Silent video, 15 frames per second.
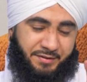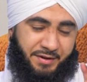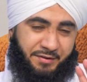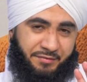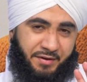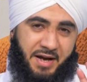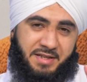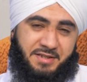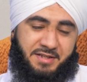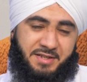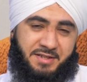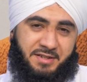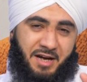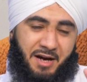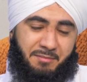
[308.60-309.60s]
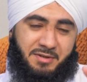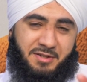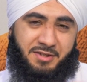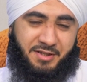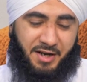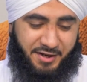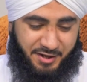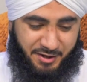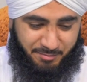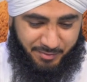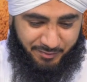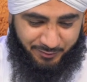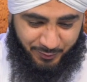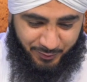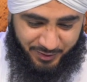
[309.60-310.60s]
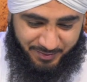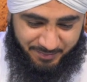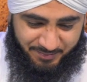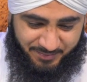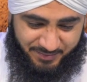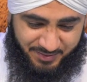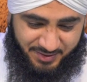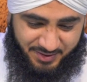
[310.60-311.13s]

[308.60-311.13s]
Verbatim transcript: He finds his camel standing before him,